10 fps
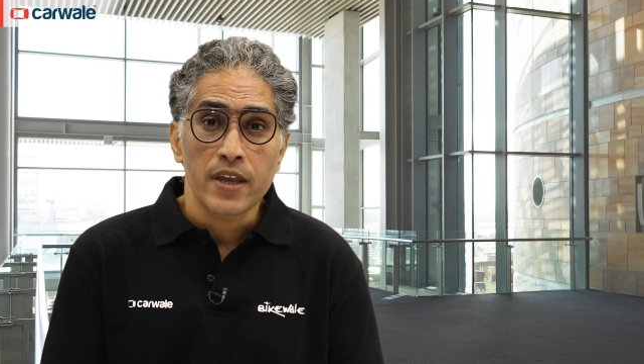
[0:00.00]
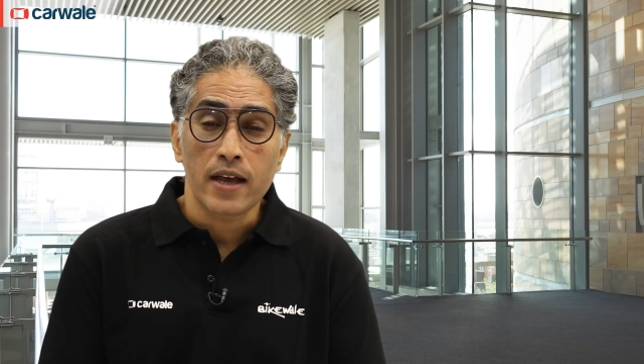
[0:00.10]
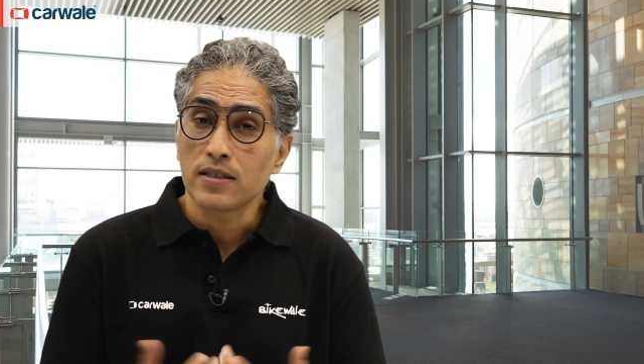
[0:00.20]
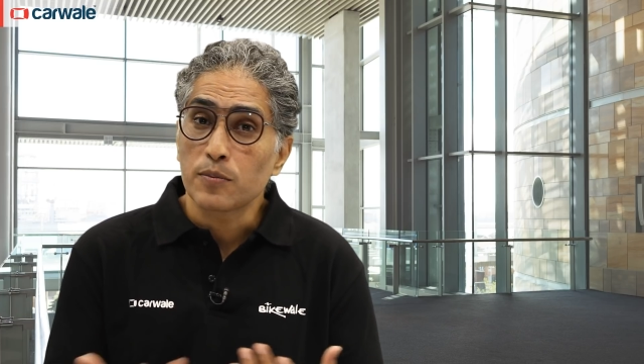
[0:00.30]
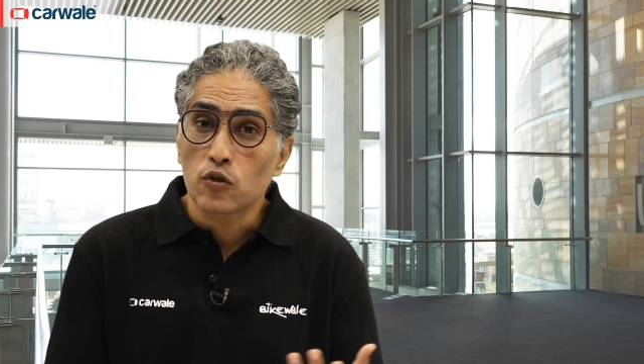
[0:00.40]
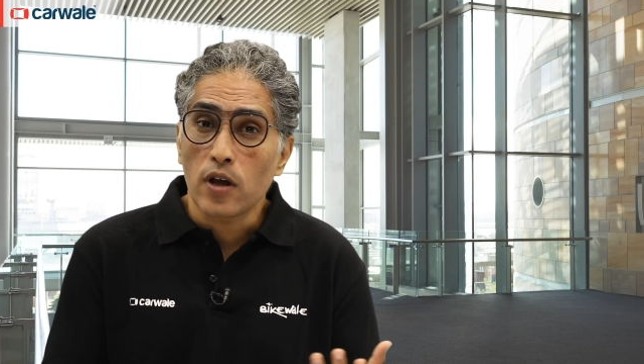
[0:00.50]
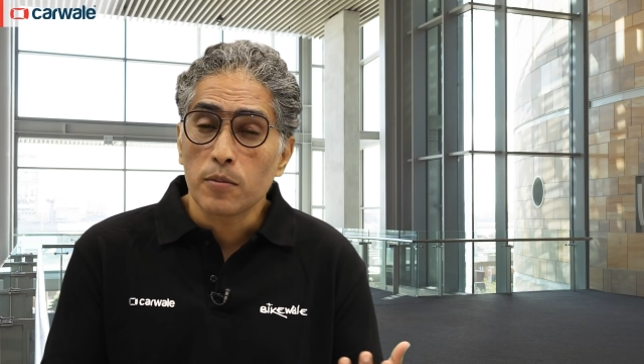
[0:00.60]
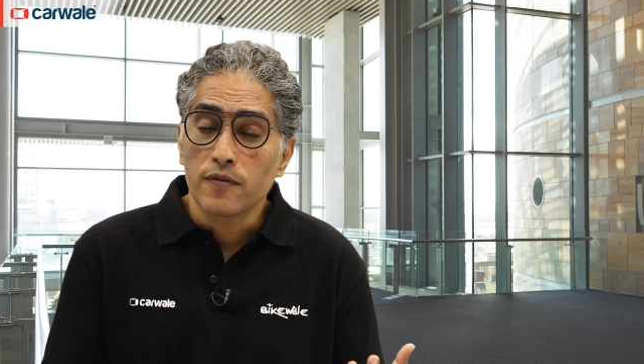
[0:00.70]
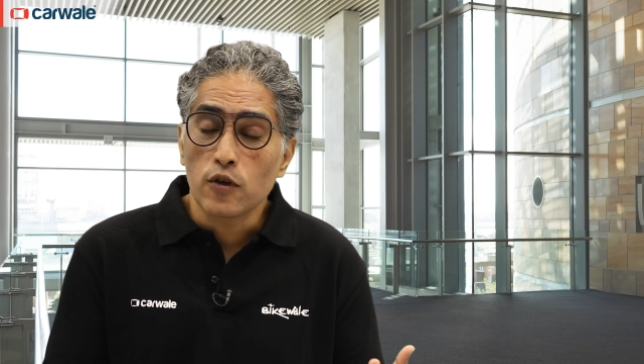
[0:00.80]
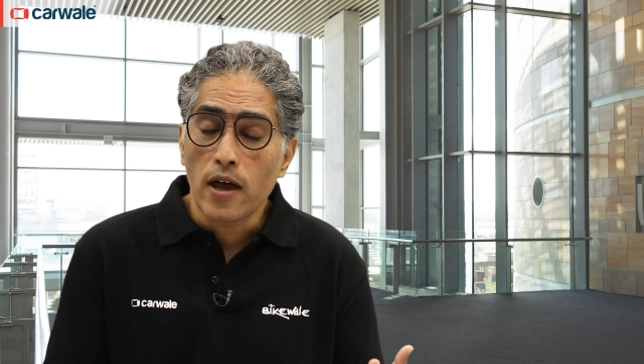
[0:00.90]
and
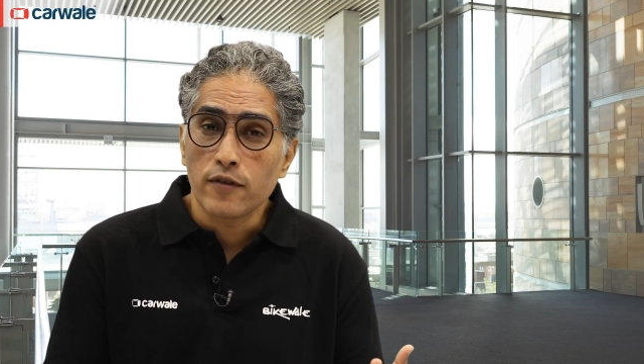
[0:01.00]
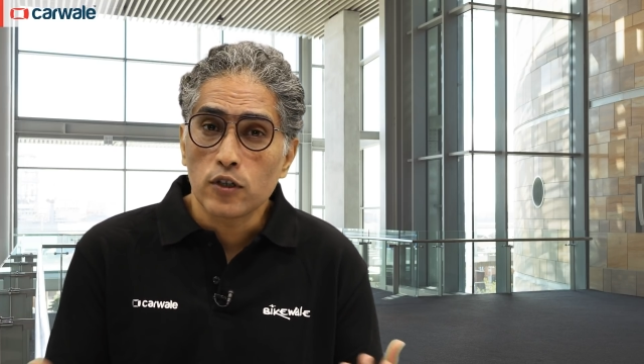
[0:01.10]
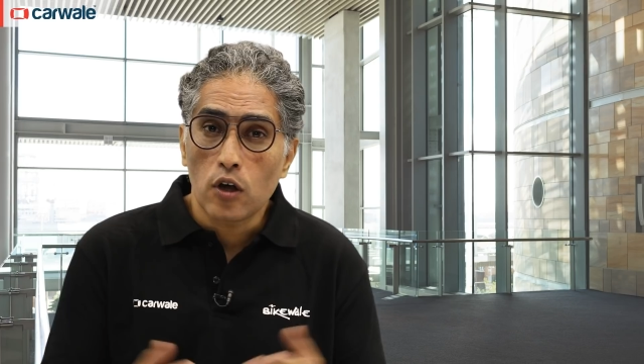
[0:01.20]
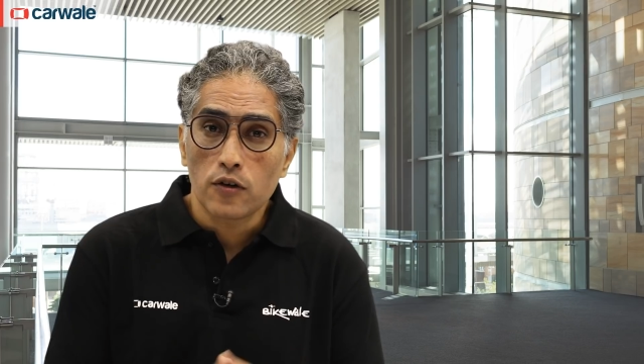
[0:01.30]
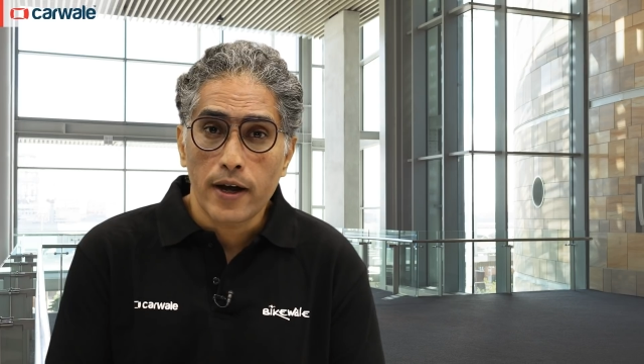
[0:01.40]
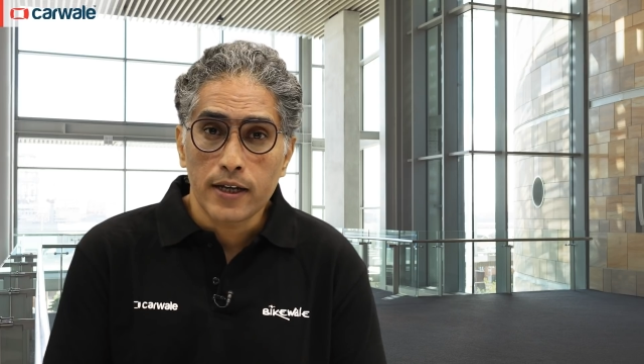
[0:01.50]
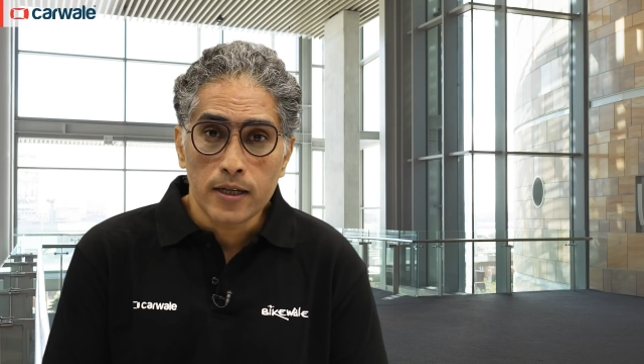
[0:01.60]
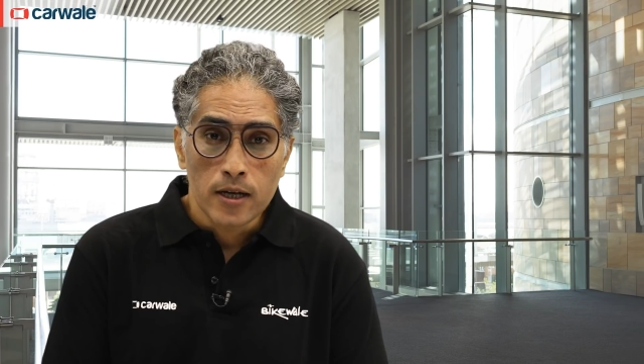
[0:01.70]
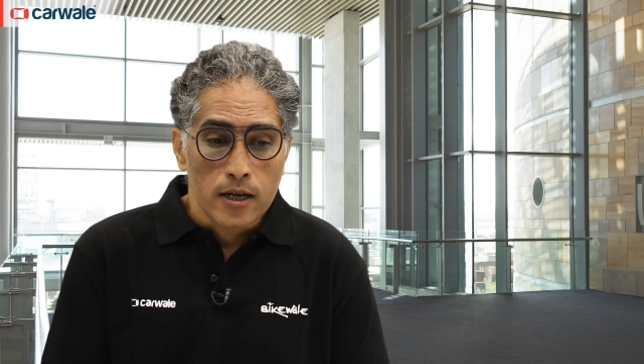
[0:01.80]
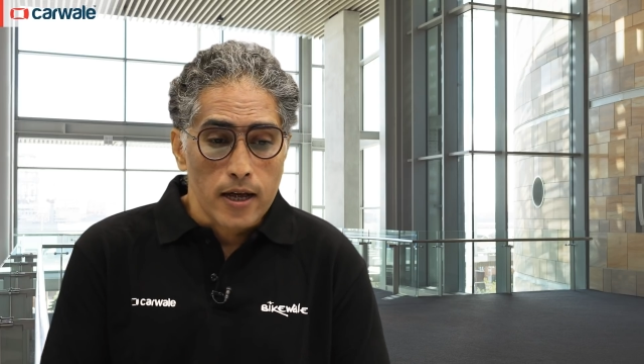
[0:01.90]
subscribe if you haven't already.